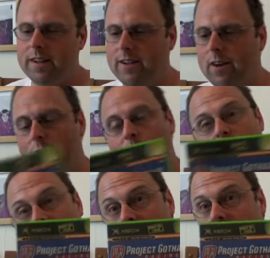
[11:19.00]
Gotham
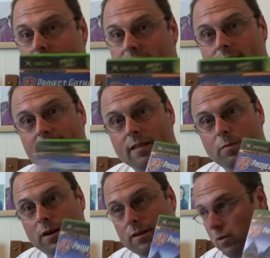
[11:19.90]
Racing on the
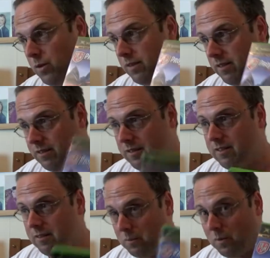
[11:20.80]
Xbox
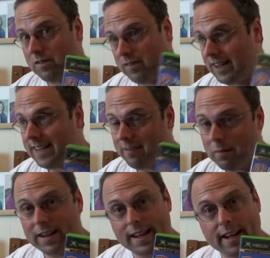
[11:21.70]
was and is a
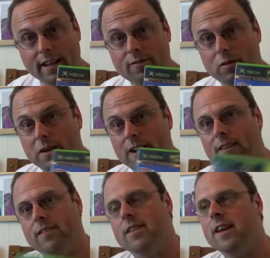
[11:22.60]
big deal for me
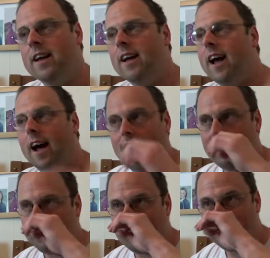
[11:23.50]
because
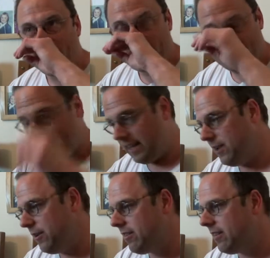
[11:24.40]
I
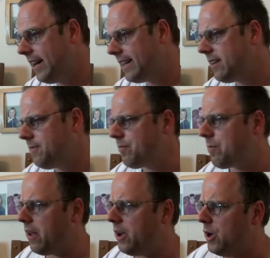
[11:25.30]
knew this lad
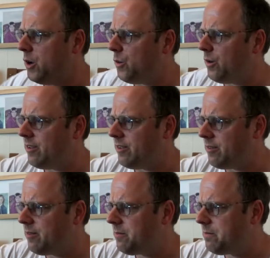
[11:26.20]
who
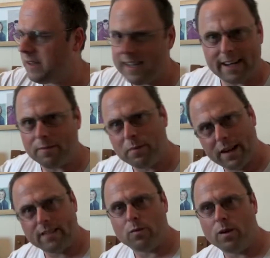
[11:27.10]
he had a
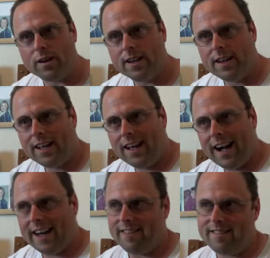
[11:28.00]
PS1
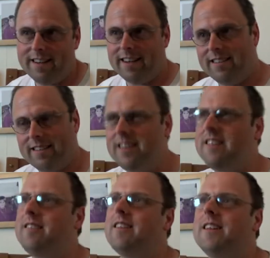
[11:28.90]
and
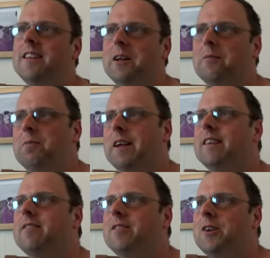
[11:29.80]
this is, you know,
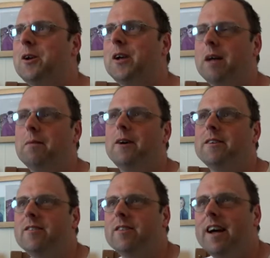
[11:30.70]
PS2 came out in
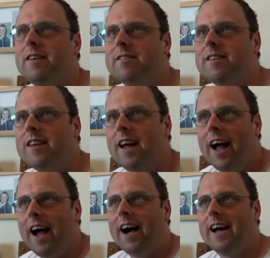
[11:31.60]
2000
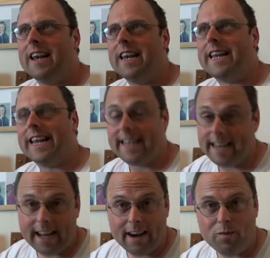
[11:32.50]
and he
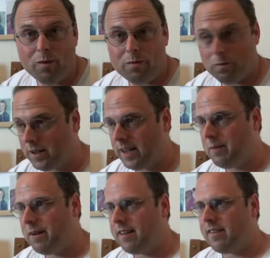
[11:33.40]
didn't have one of
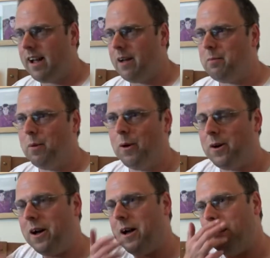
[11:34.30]
them at the time, but
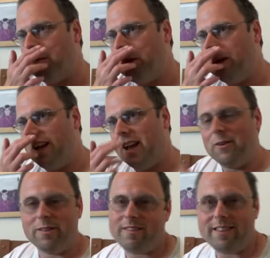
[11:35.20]
he
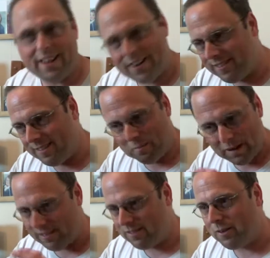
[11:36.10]
was, because he's a
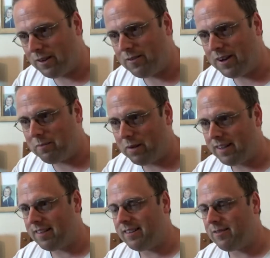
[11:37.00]
big Sony fan,
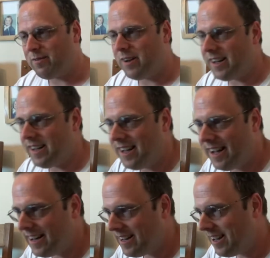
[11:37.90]
PlayStation fan,
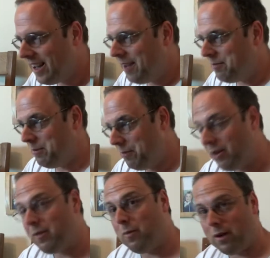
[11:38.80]
and
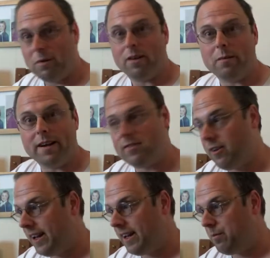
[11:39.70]
one of my other mates
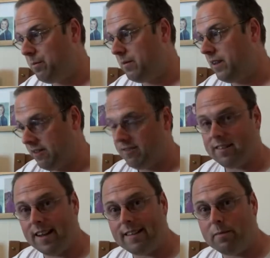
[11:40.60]
got an
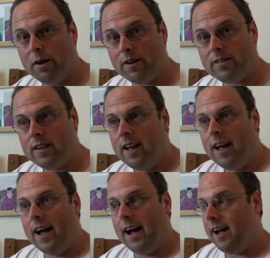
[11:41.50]
original Xbox.
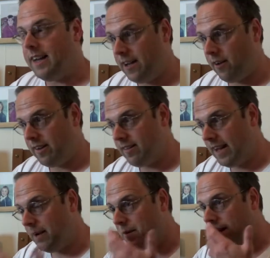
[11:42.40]
And he got this
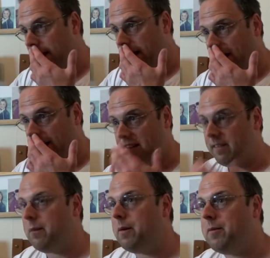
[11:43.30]
game with it, and
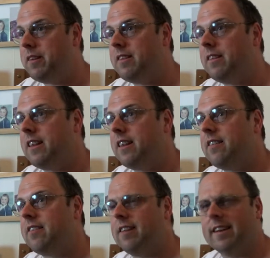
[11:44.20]
I remember
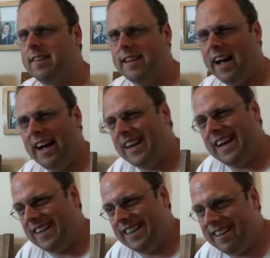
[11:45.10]
the lad said,
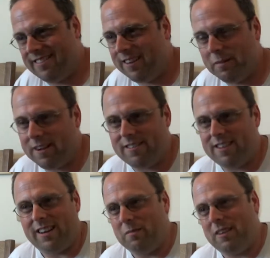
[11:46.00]
"Nah, it's gonna
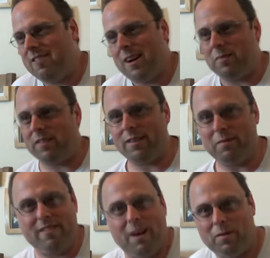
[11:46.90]
be crap. It's gonna
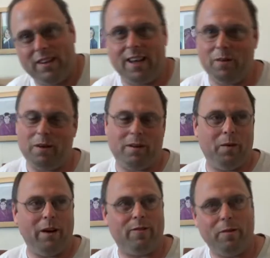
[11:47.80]
be crap. I'm
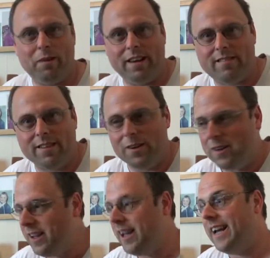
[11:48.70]
waiting for the PS2."